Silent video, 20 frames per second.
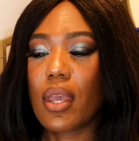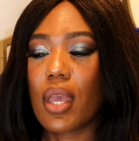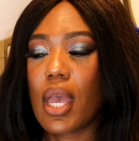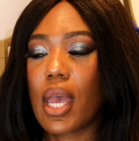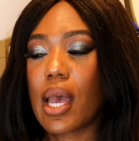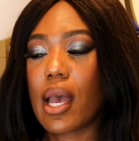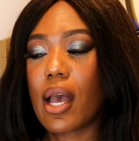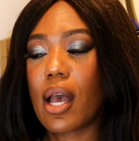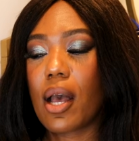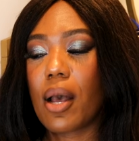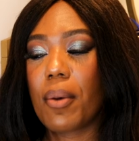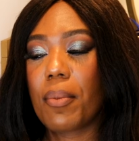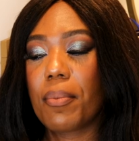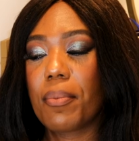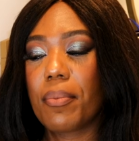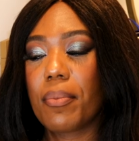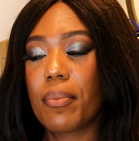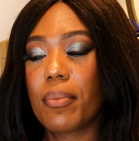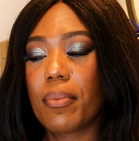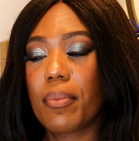
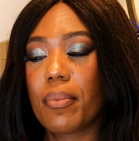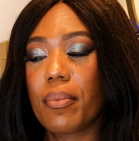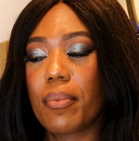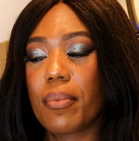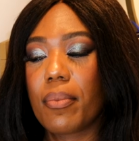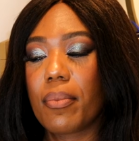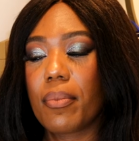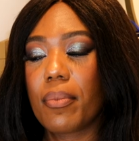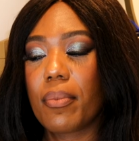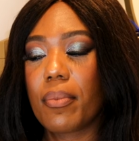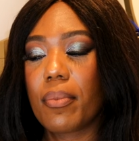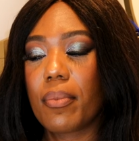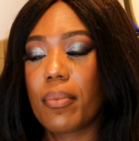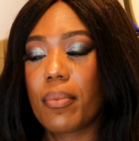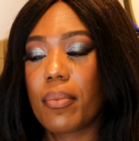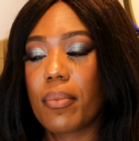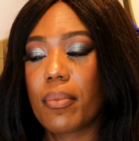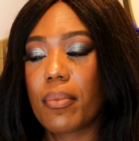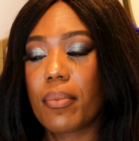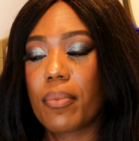
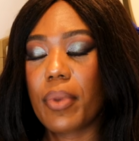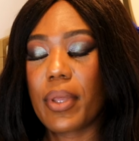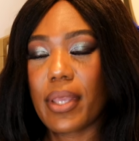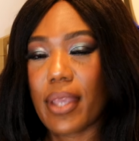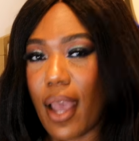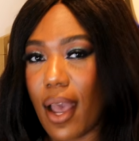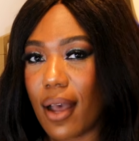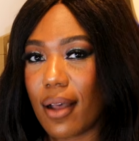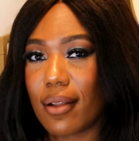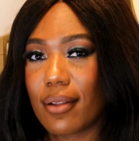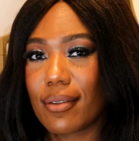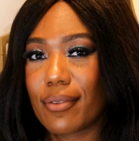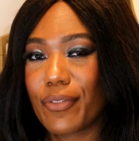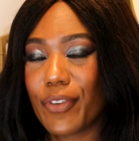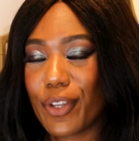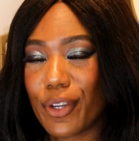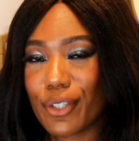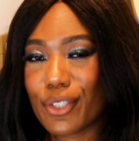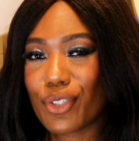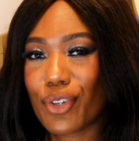But yeah,
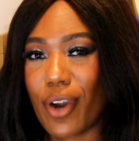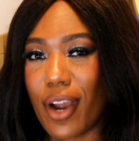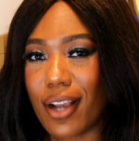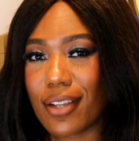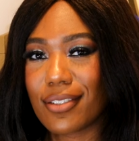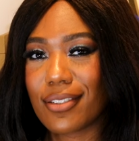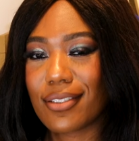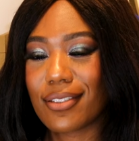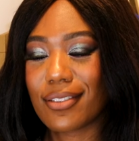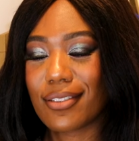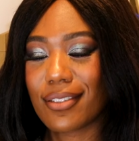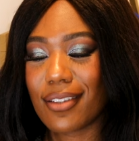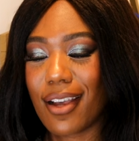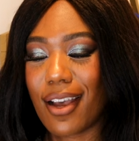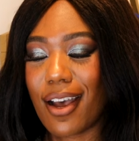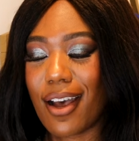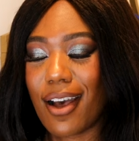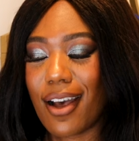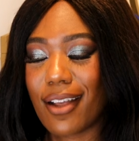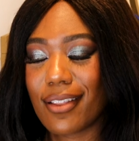fingers crossed
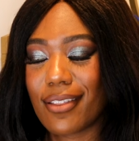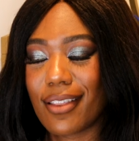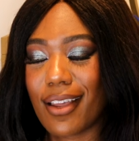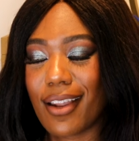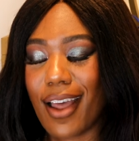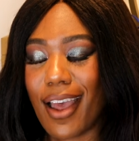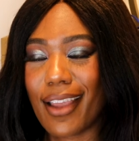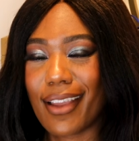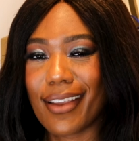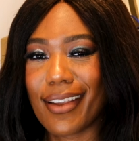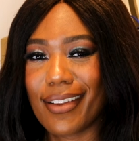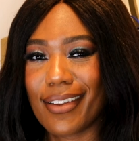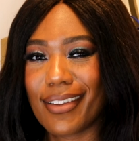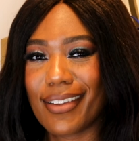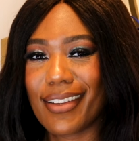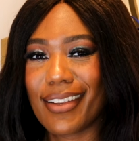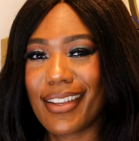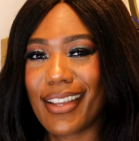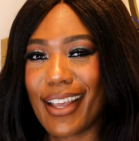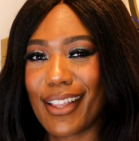that I
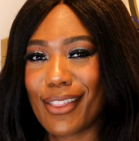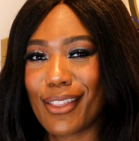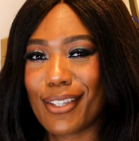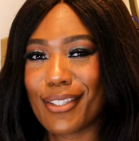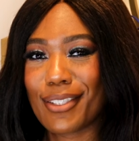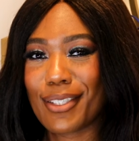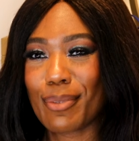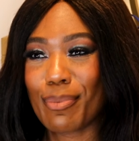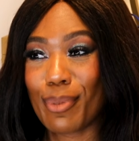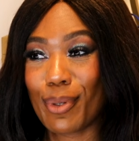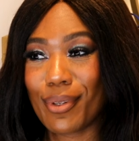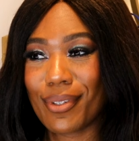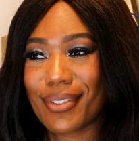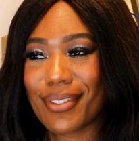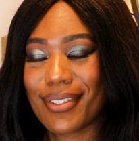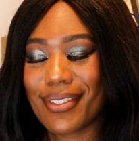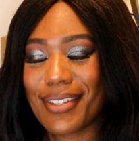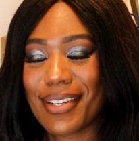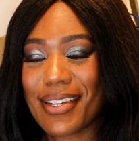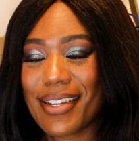can get this
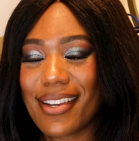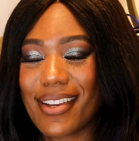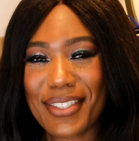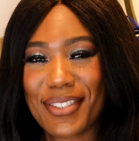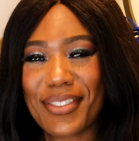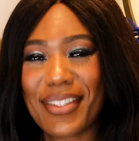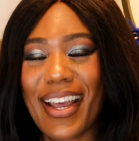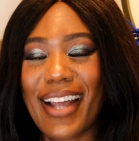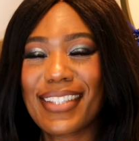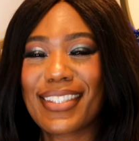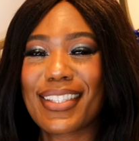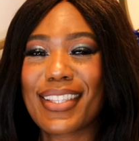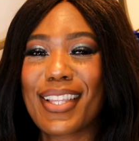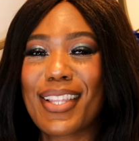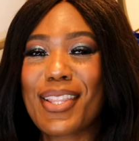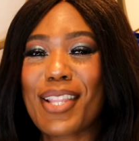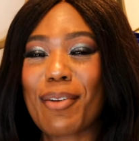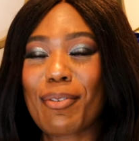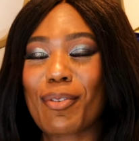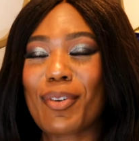boot. So that's the
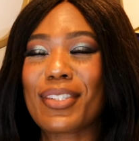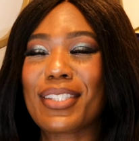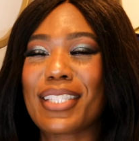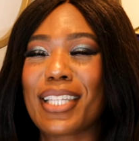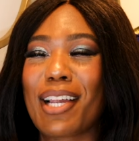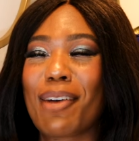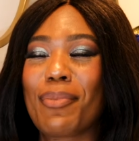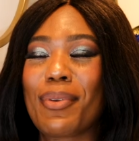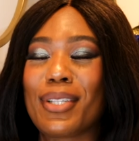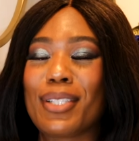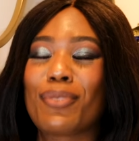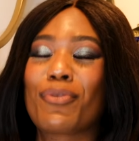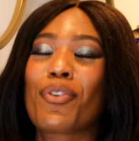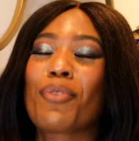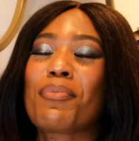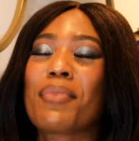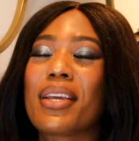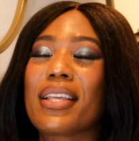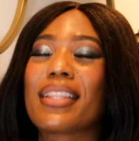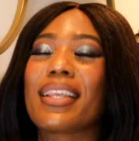number one standout piece
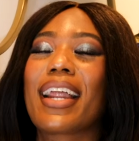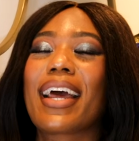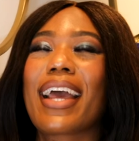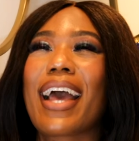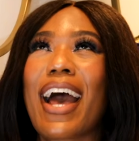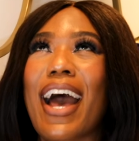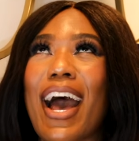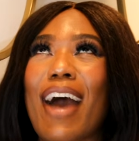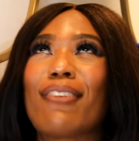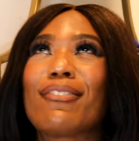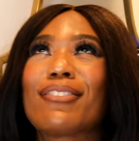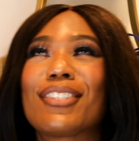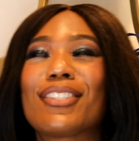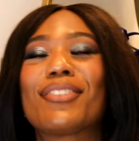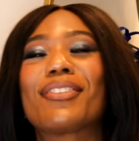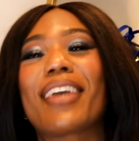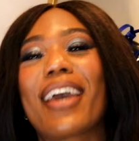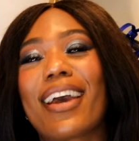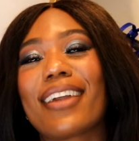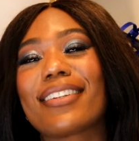for me that I have
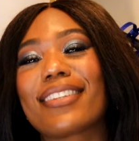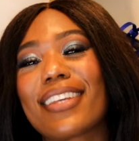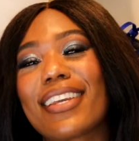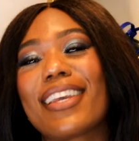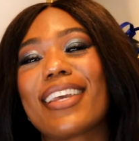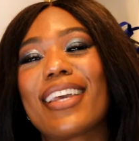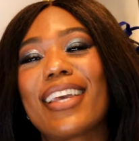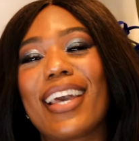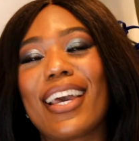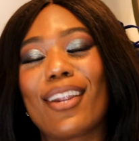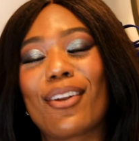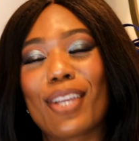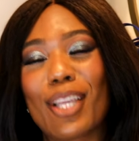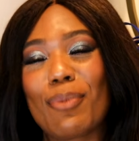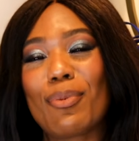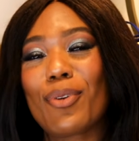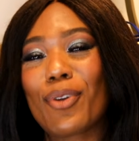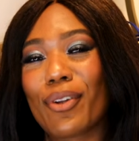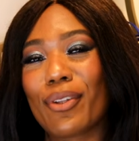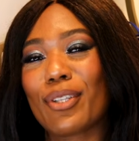to get. And I'll
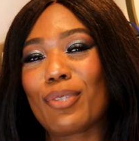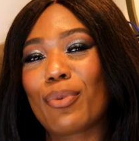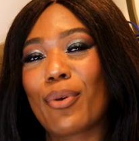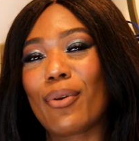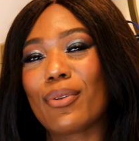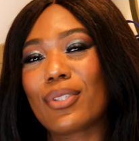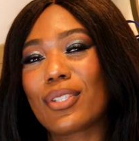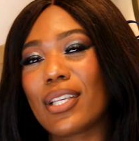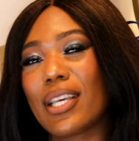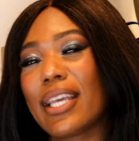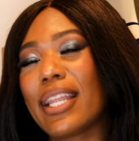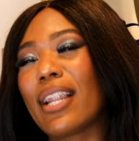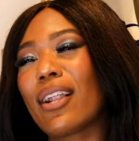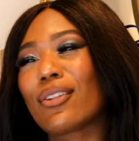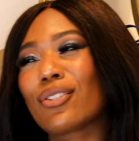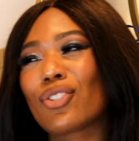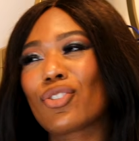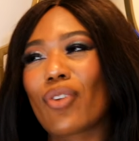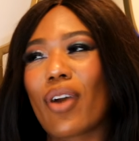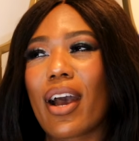keep you girlies posted, and
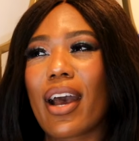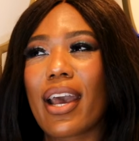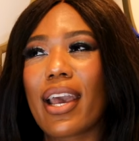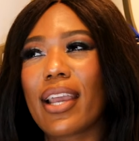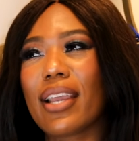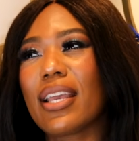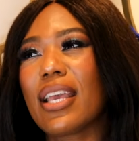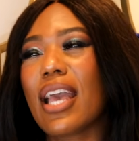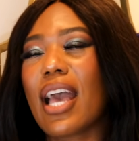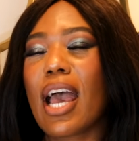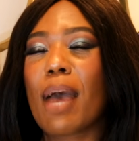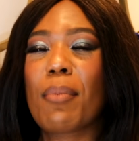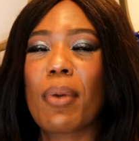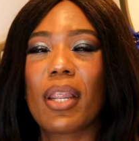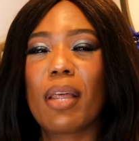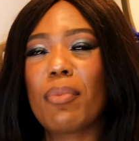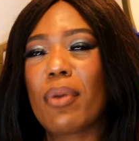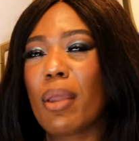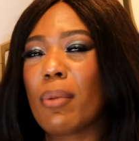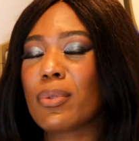I'll try. I might
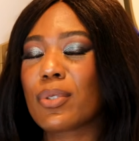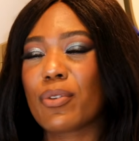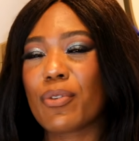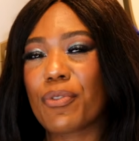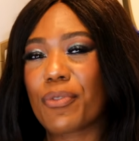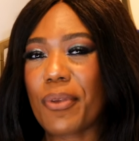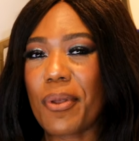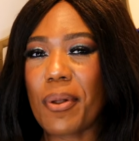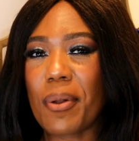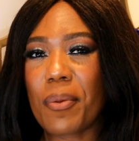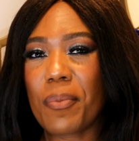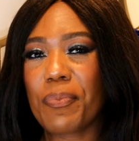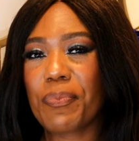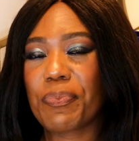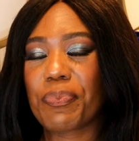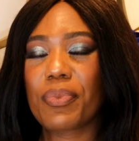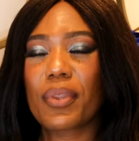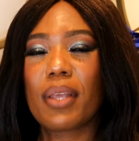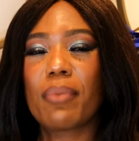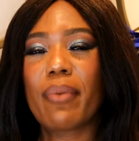not be able to
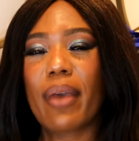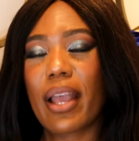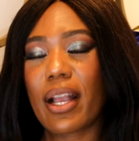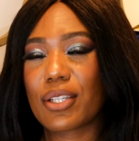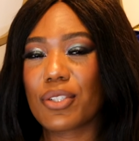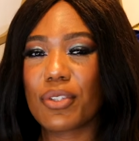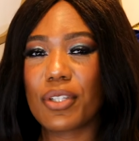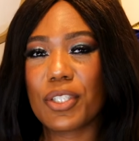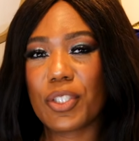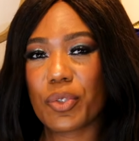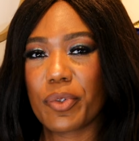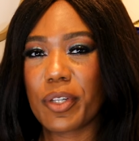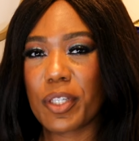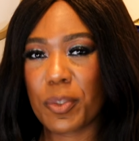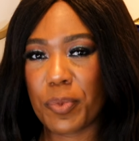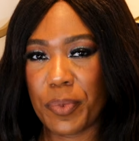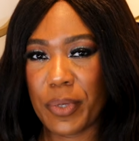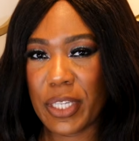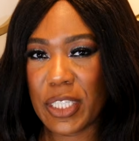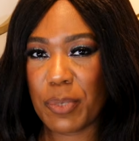film my actual in-store
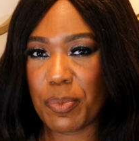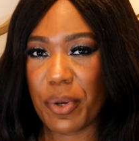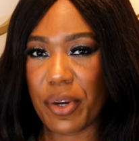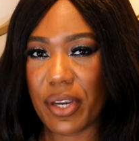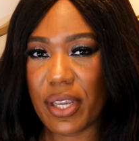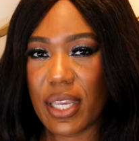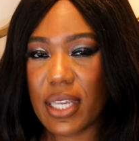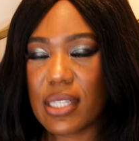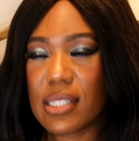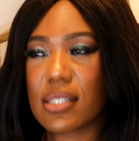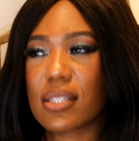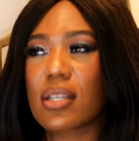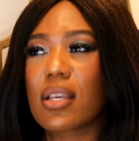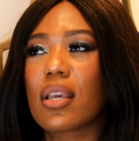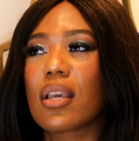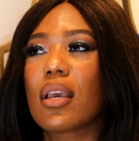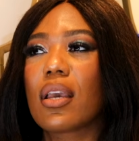experience,